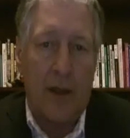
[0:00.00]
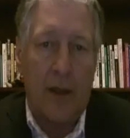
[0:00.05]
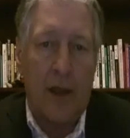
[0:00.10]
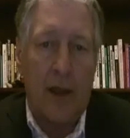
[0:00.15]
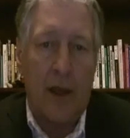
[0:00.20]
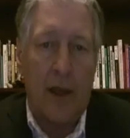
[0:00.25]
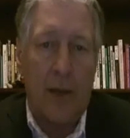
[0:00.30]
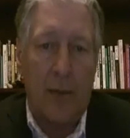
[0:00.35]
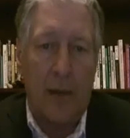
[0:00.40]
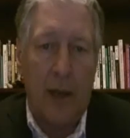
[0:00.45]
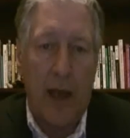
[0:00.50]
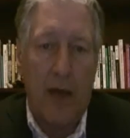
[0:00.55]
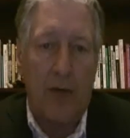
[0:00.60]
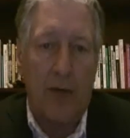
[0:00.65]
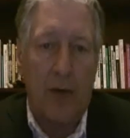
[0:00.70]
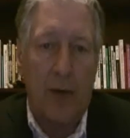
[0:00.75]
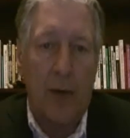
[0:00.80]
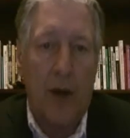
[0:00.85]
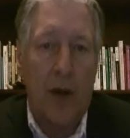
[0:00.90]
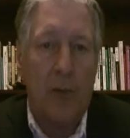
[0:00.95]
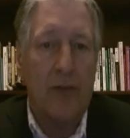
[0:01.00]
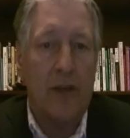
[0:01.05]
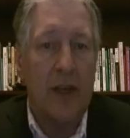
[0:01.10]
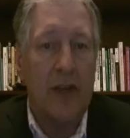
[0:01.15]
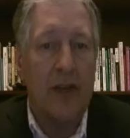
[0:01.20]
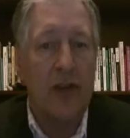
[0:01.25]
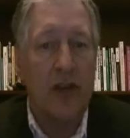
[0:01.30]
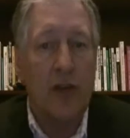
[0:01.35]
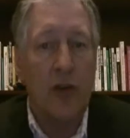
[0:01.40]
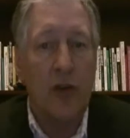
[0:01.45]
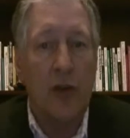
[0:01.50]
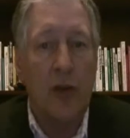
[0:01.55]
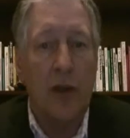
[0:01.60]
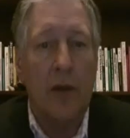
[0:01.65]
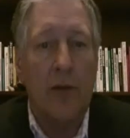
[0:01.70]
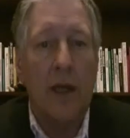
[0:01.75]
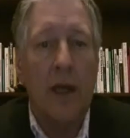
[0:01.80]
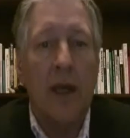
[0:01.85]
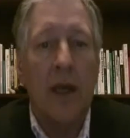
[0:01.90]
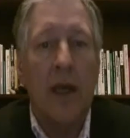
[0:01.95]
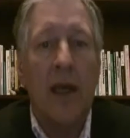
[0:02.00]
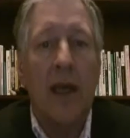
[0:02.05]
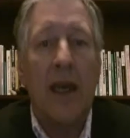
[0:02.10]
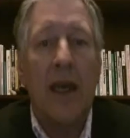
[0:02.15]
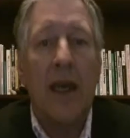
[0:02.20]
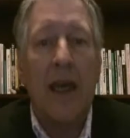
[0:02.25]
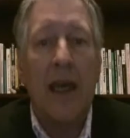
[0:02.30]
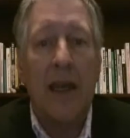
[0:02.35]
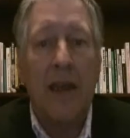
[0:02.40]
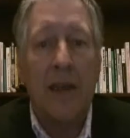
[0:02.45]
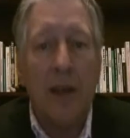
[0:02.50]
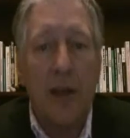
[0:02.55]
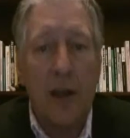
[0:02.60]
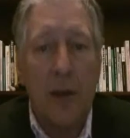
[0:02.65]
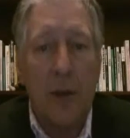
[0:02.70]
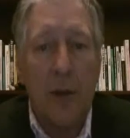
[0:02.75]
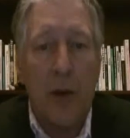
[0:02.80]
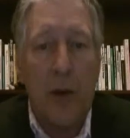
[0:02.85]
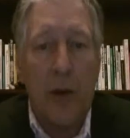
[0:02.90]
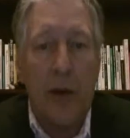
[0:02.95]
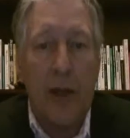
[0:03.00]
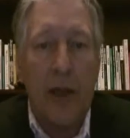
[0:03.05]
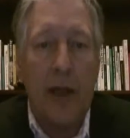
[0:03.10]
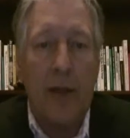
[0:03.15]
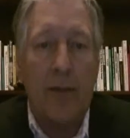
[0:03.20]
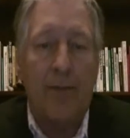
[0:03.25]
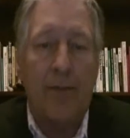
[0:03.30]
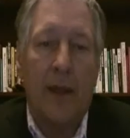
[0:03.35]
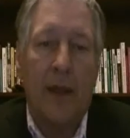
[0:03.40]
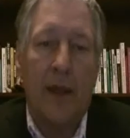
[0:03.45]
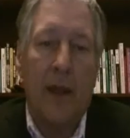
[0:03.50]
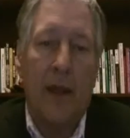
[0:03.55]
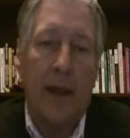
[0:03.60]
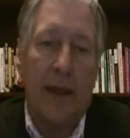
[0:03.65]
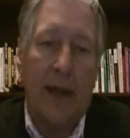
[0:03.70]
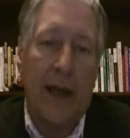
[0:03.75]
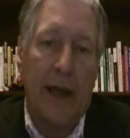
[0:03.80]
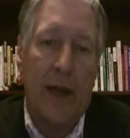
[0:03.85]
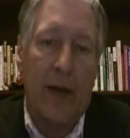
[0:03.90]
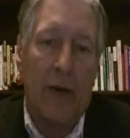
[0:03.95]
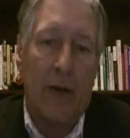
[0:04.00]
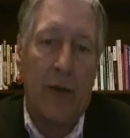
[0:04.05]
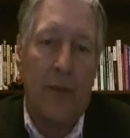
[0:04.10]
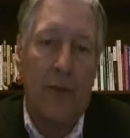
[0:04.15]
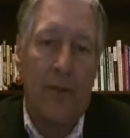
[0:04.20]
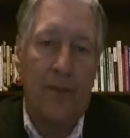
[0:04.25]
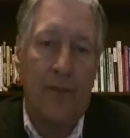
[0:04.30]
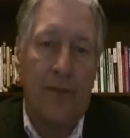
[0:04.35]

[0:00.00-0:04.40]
and behavior problems at school, in the community, and at home.